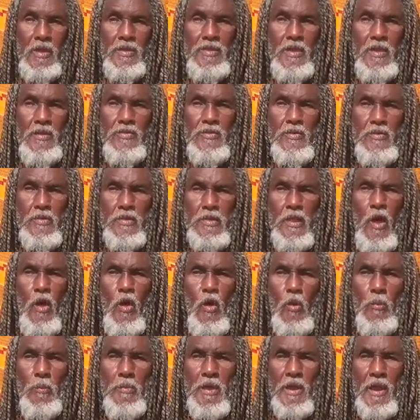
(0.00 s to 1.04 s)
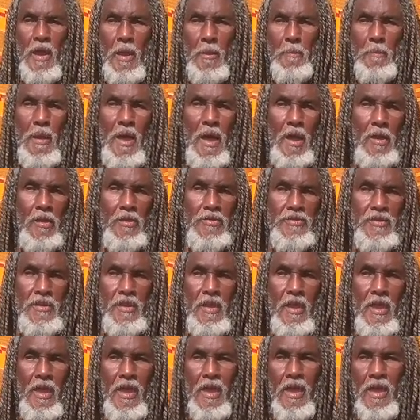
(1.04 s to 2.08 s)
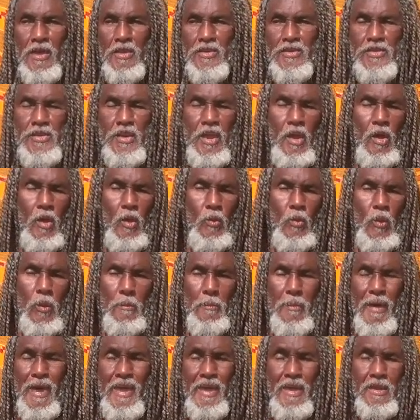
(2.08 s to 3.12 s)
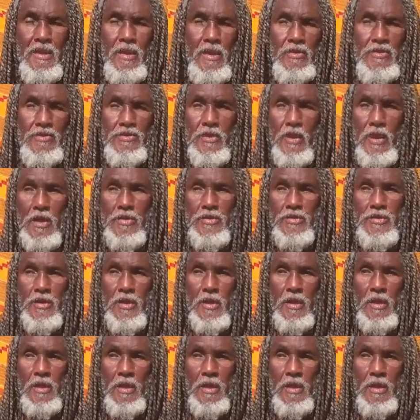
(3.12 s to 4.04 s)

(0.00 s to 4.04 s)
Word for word: This has long been our policy and shall remain as such.